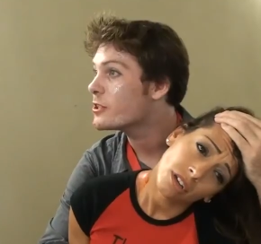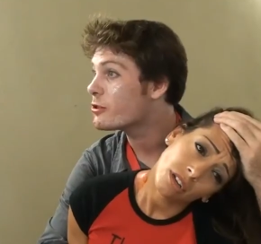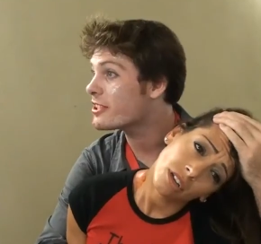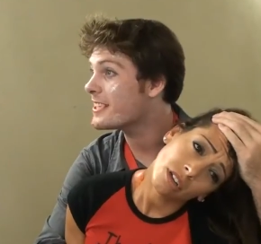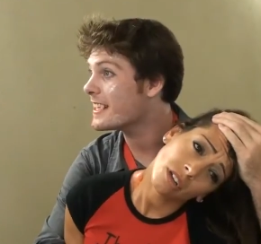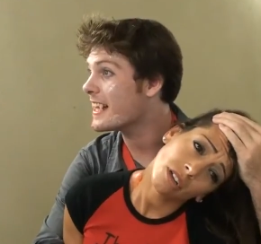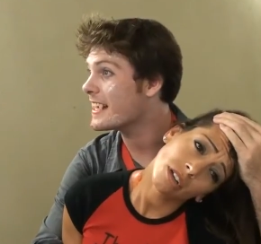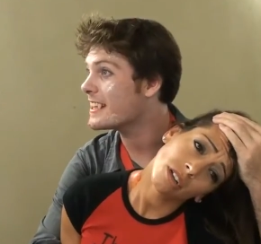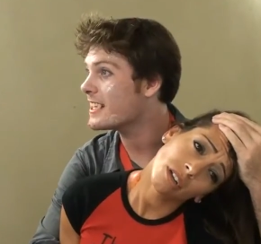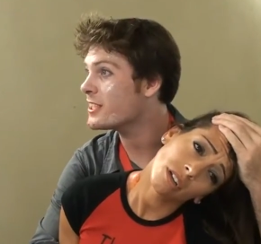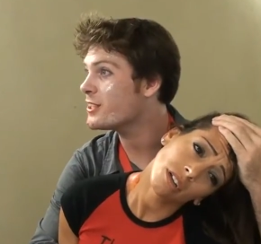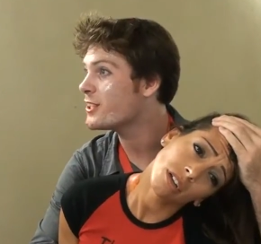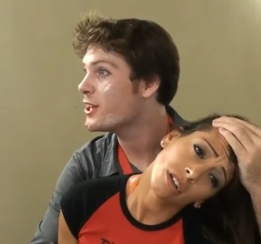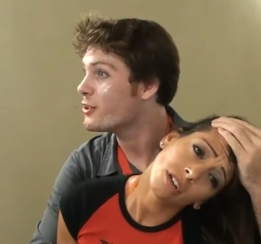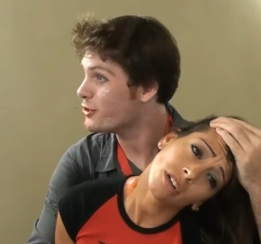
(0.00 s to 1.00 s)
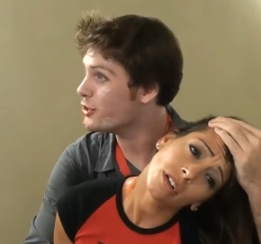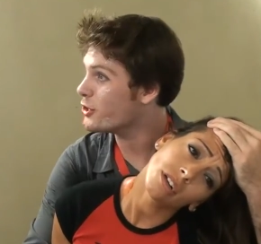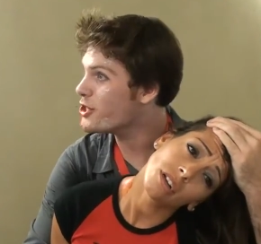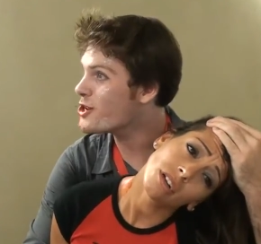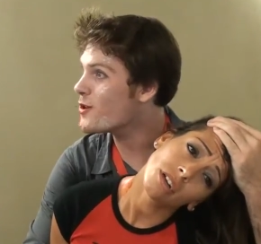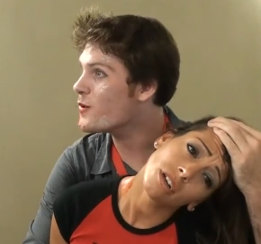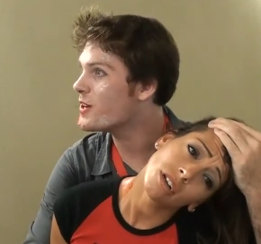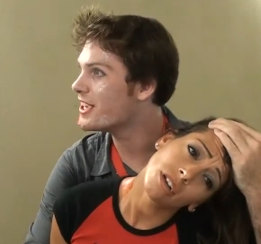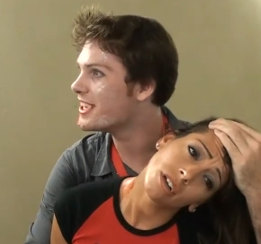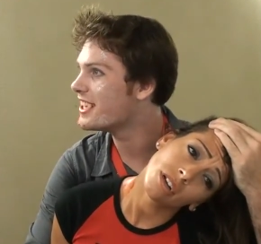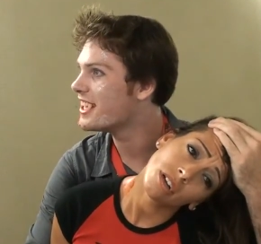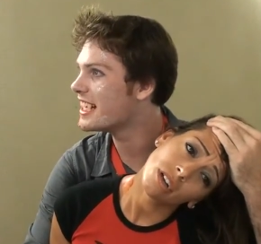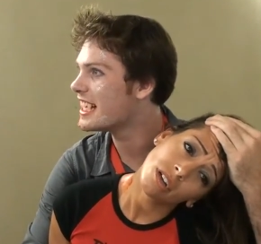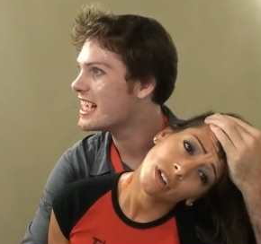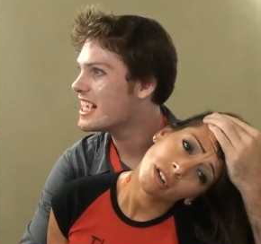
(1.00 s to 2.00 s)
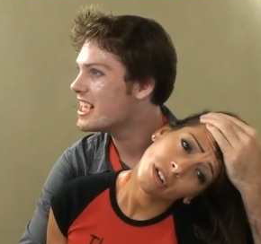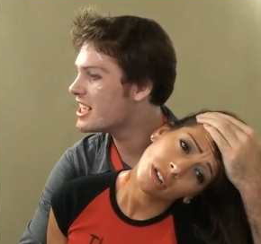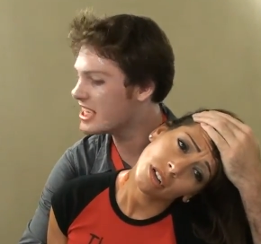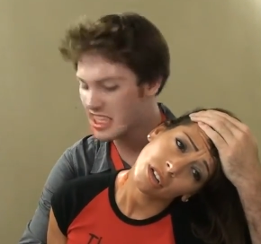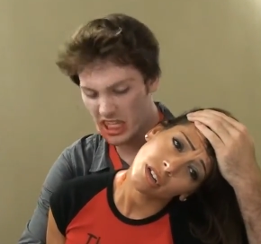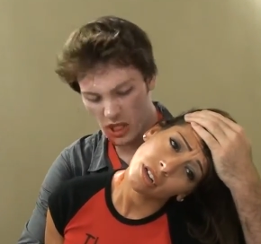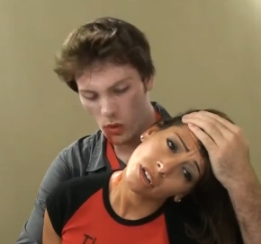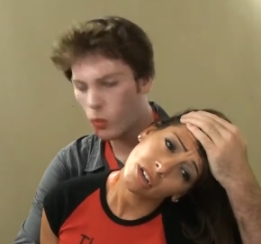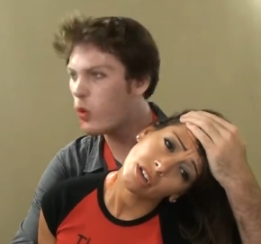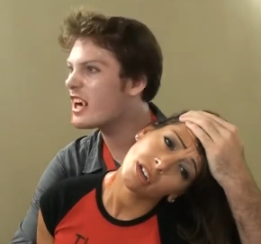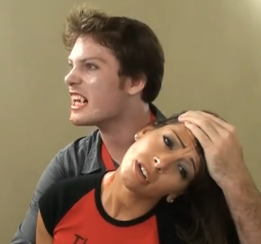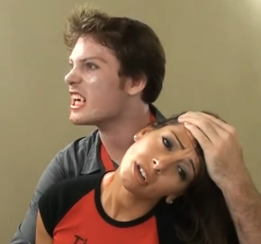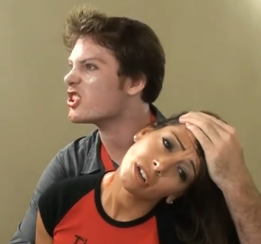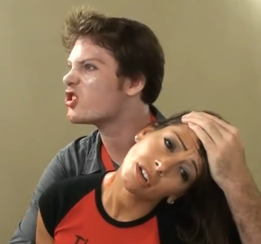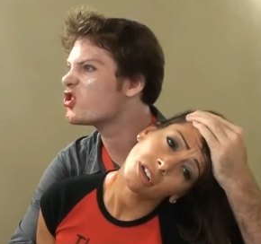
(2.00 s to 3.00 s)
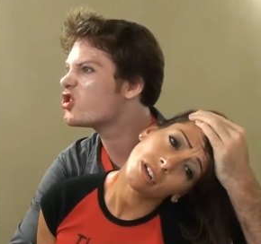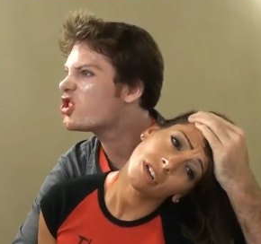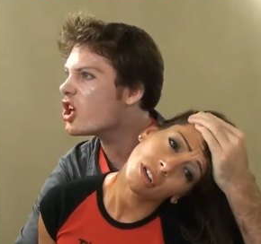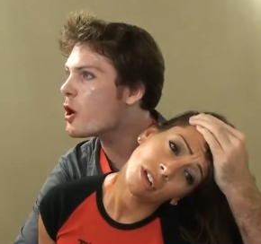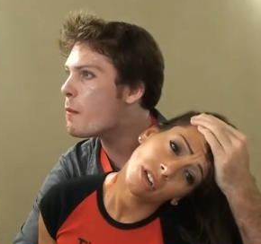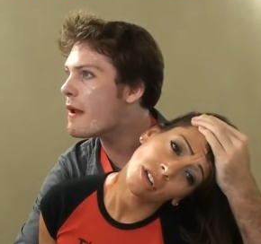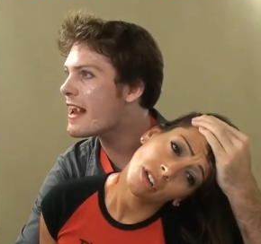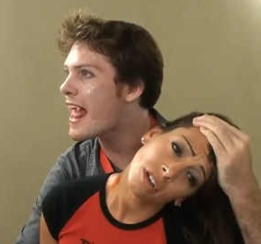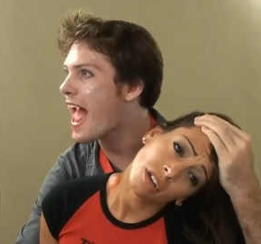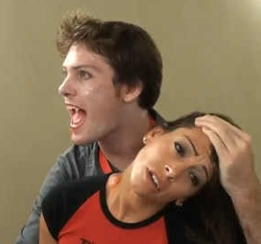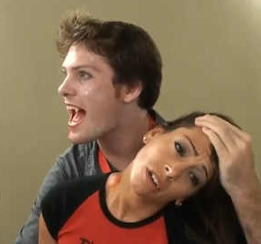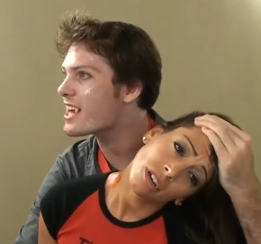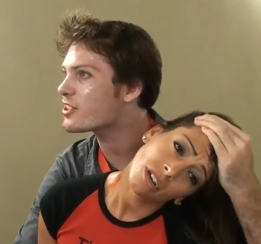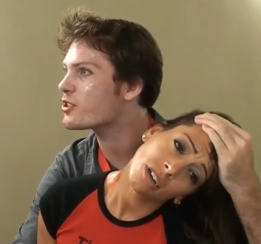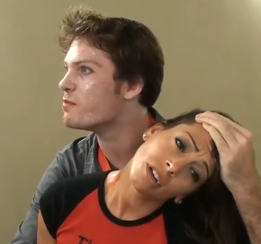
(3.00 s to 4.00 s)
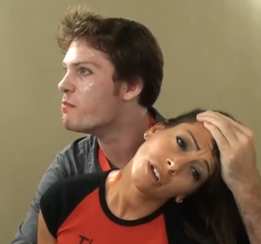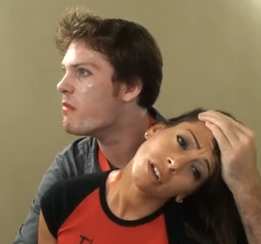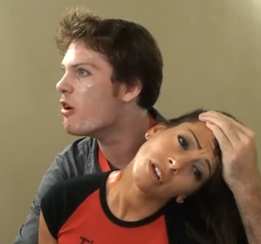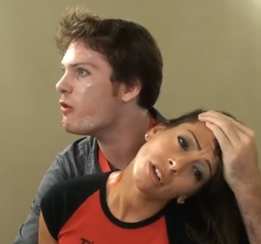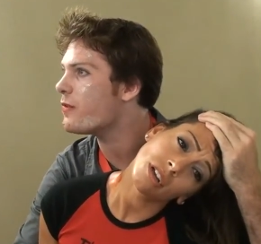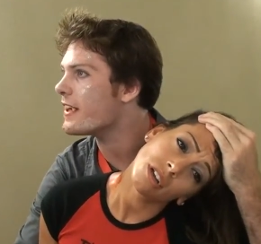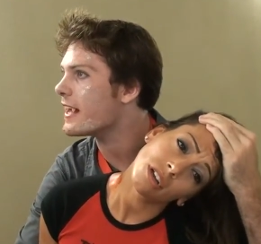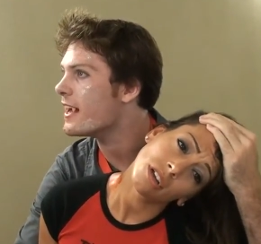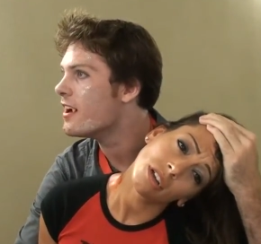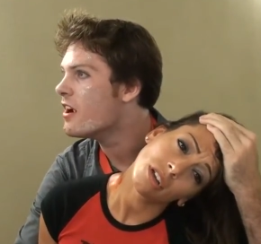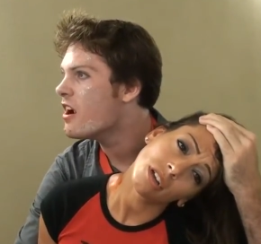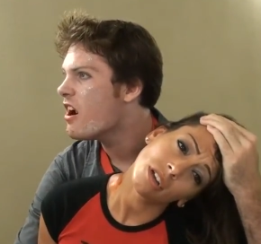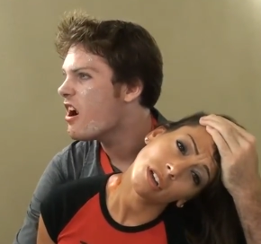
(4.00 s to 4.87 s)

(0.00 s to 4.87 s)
Speaker 1: dressing like this? Do you? What a stupid ass movie!